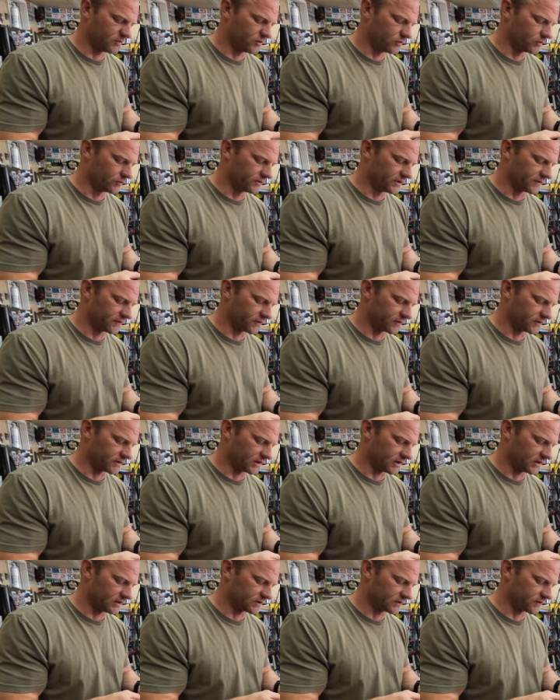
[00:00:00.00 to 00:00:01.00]
cool different
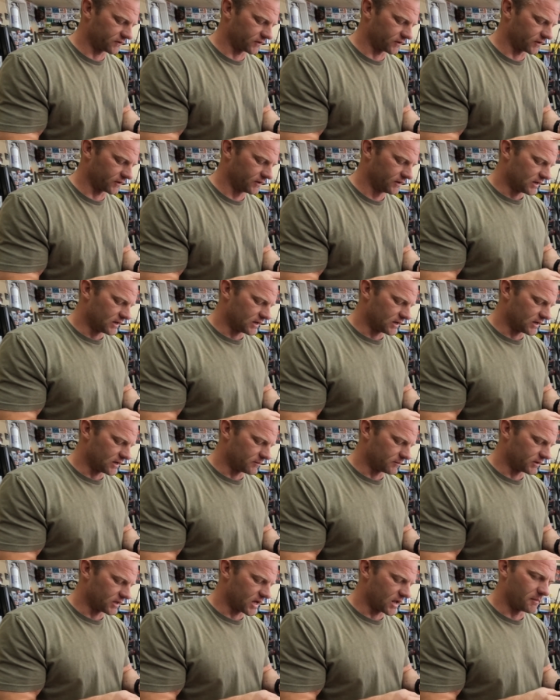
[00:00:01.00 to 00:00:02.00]
things for
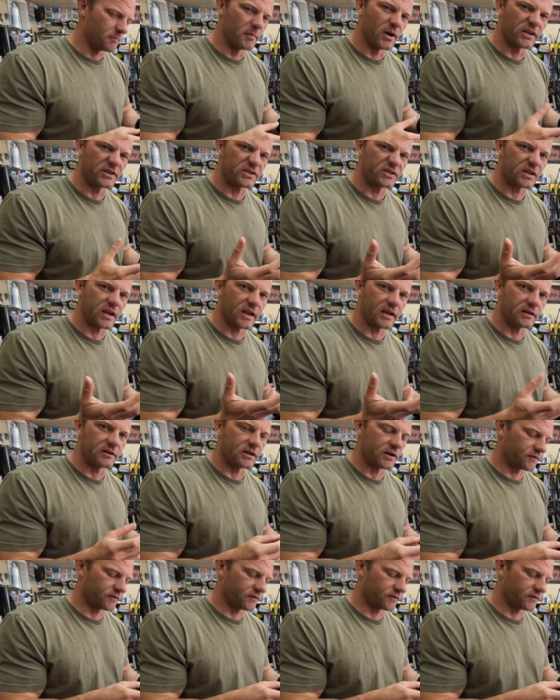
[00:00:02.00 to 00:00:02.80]
um, a lot of Mustang,